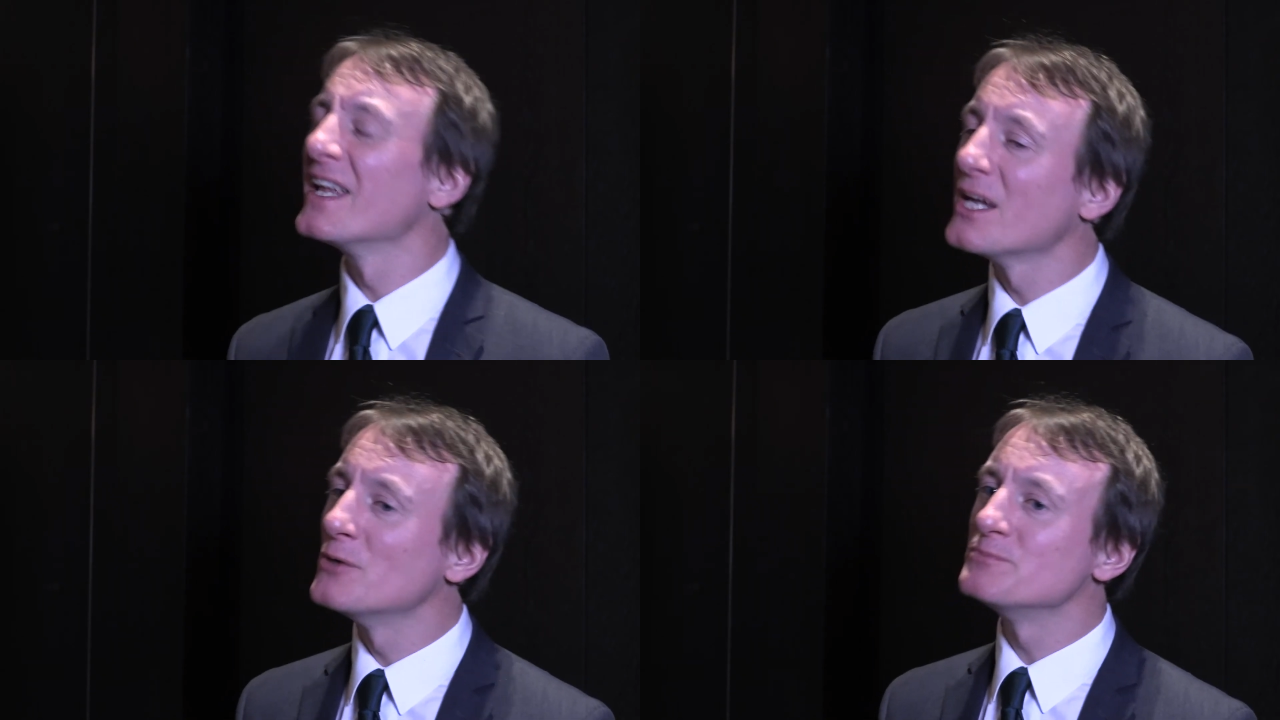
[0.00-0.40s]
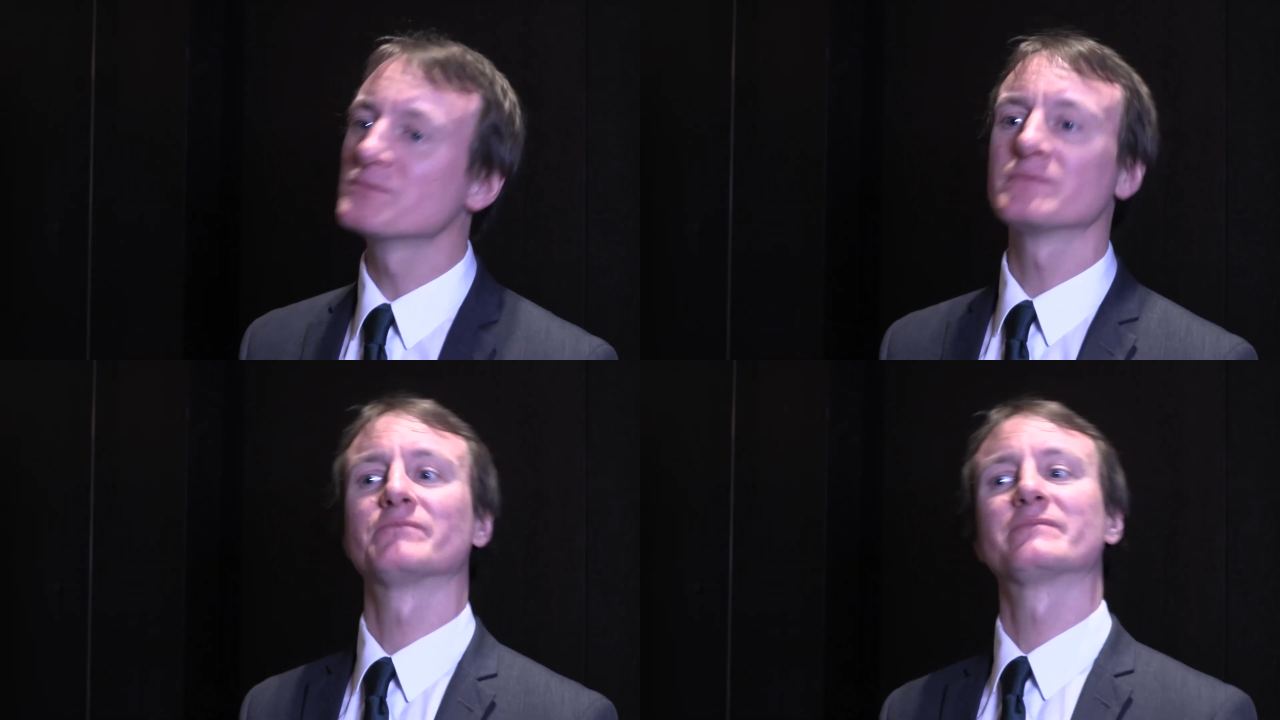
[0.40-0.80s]
Now,
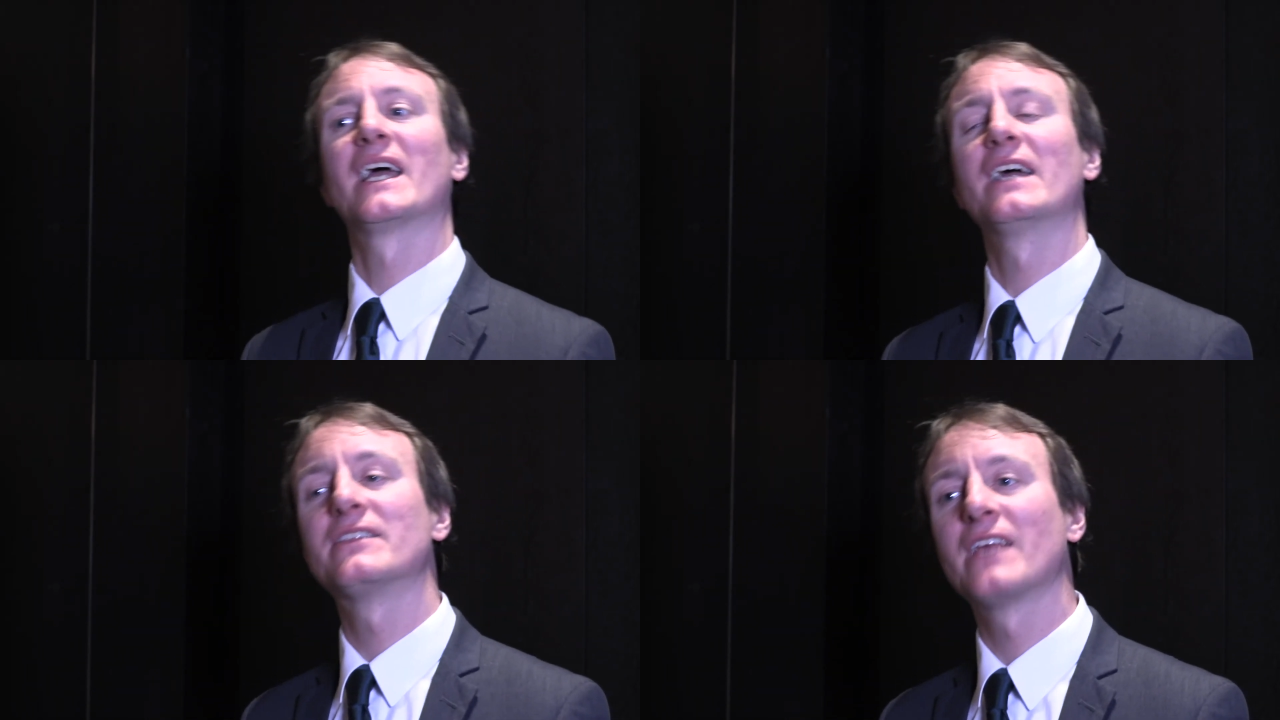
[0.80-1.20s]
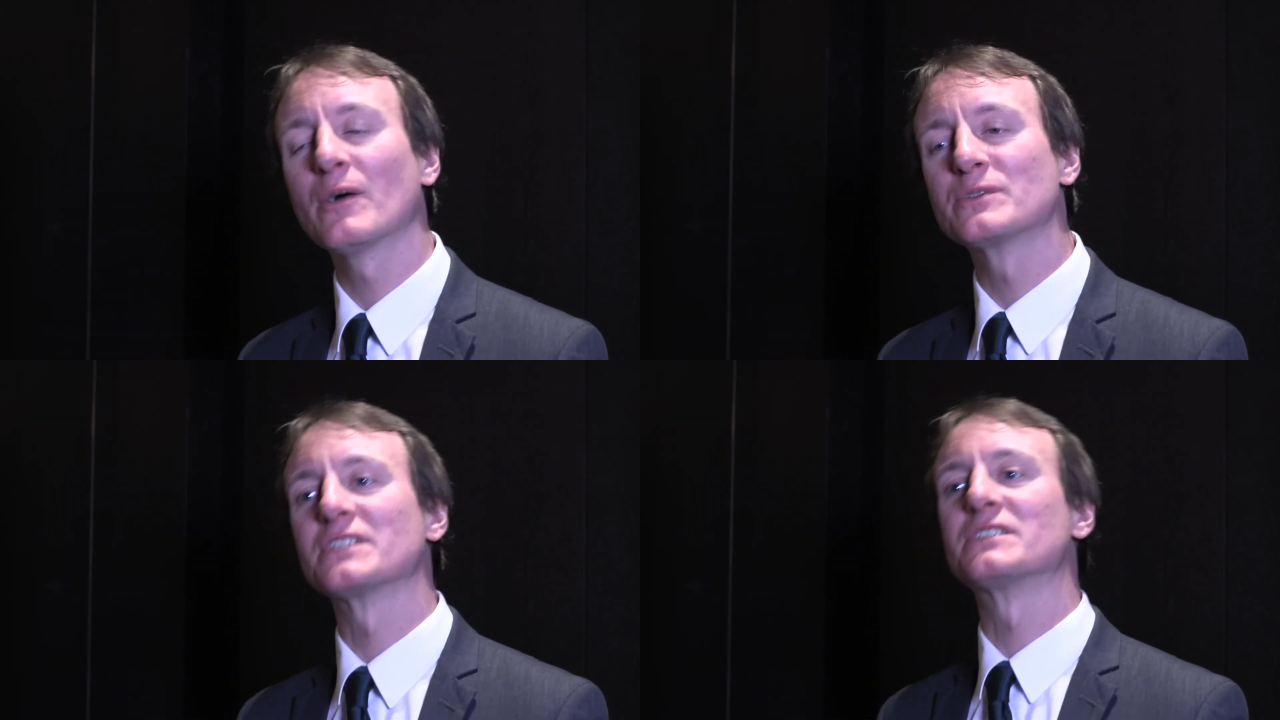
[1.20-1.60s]
it
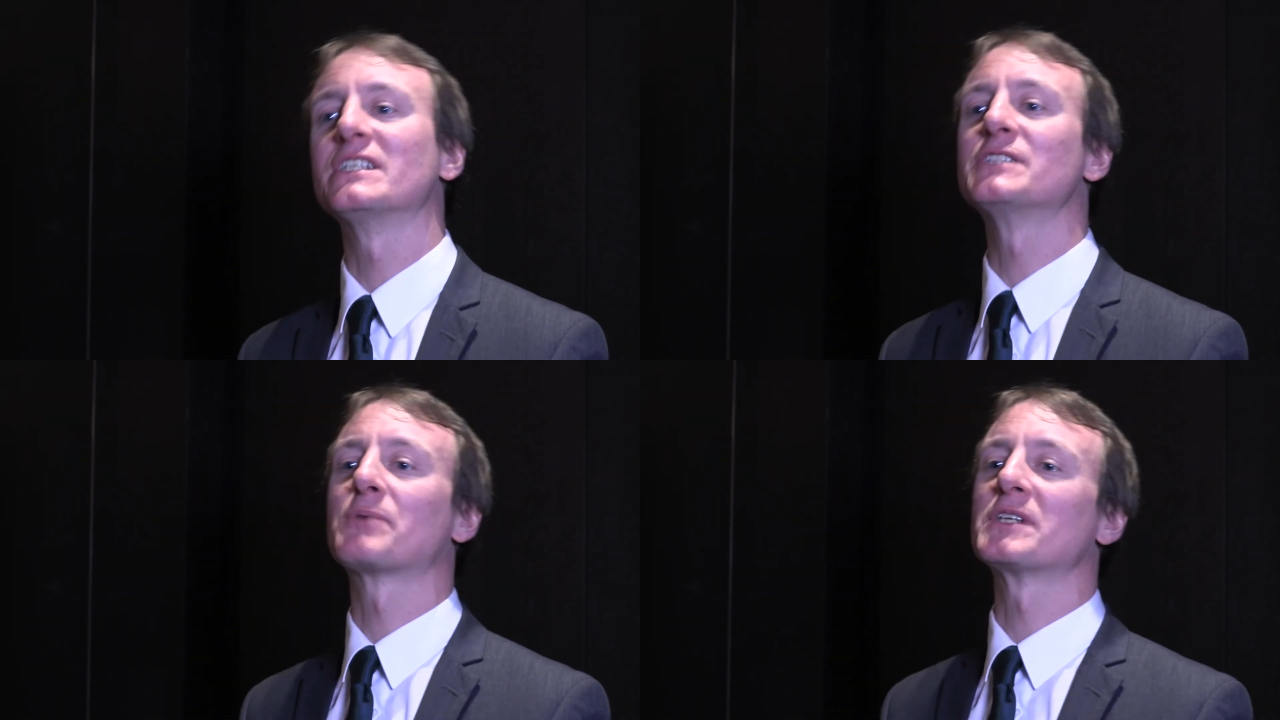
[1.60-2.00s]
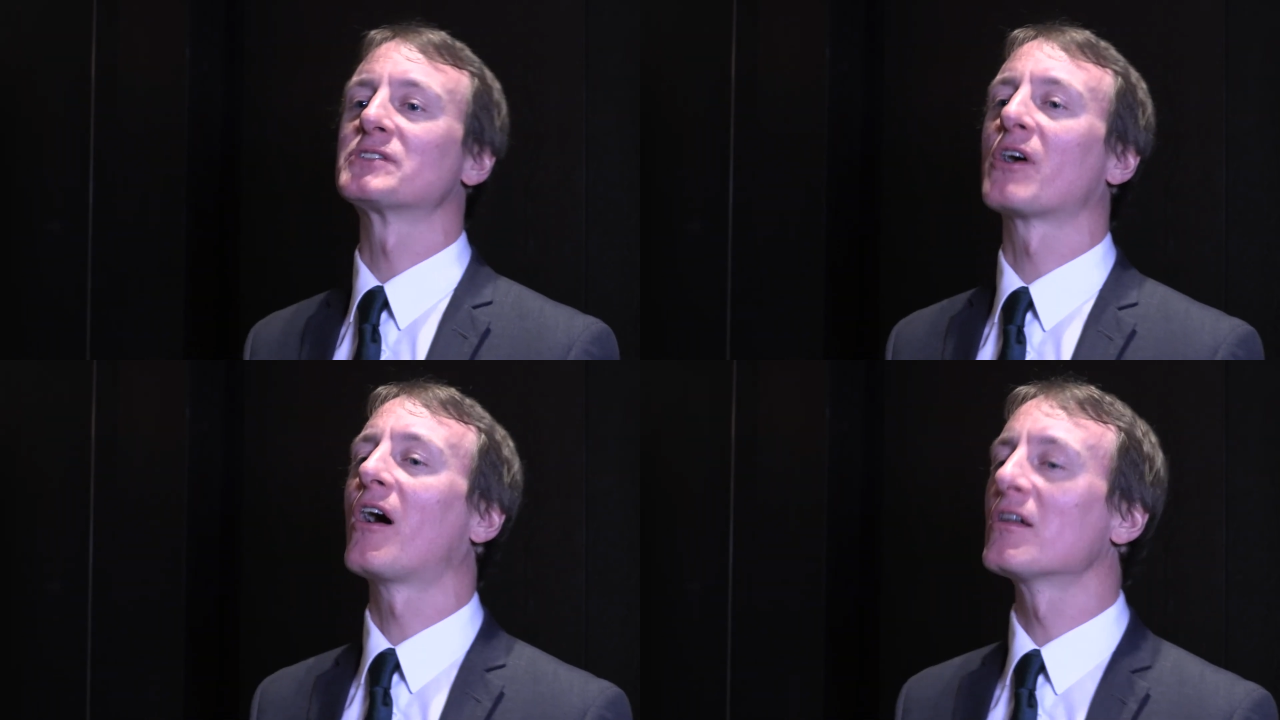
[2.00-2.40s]
tells us these prices are